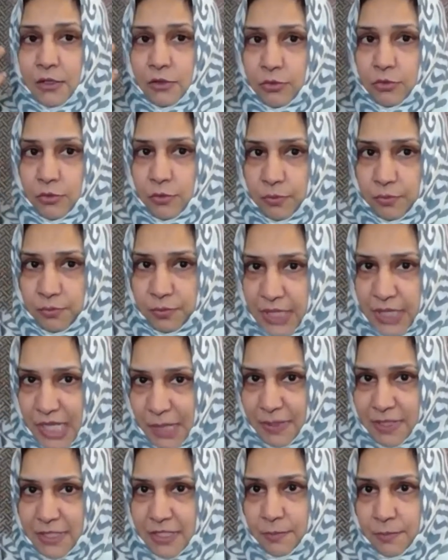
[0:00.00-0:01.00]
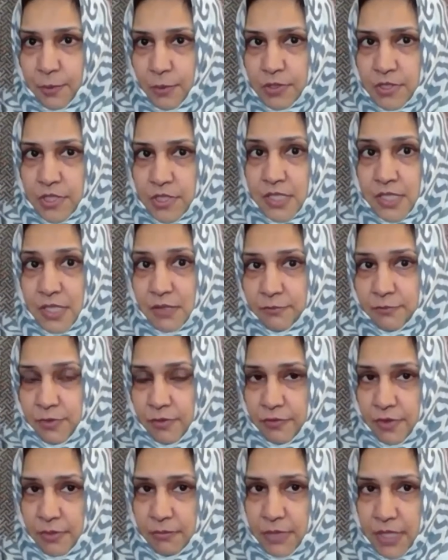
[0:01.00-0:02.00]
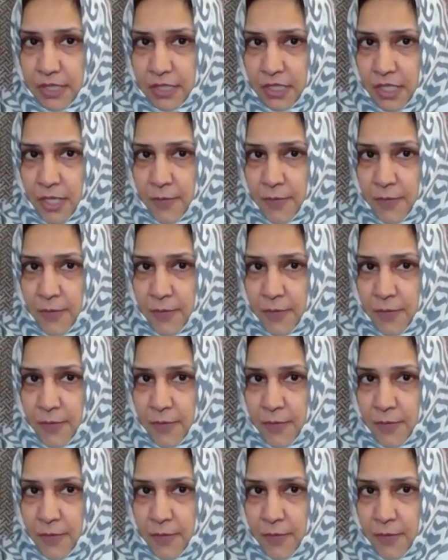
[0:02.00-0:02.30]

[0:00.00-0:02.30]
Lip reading: to become a support system for women